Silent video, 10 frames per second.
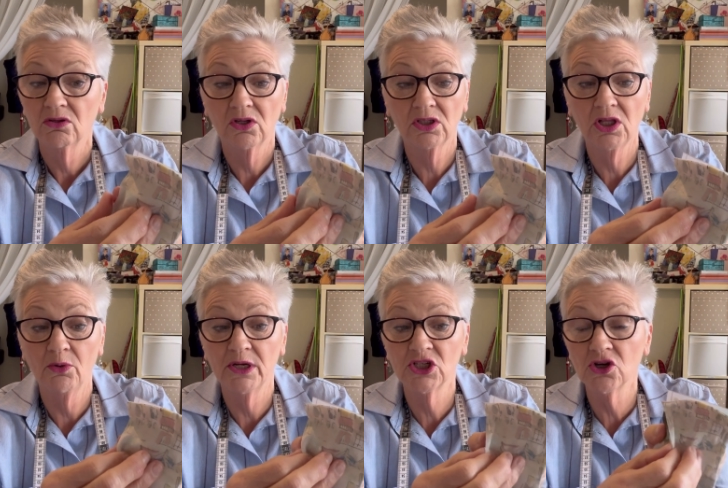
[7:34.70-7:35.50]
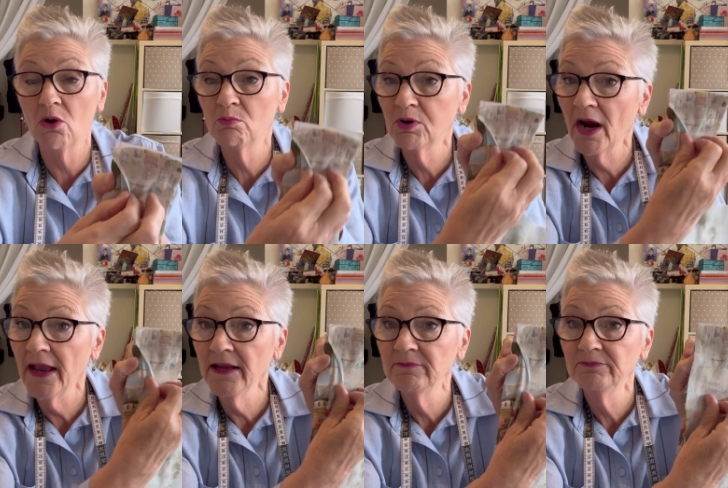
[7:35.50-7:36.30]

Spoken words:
Chloe chambray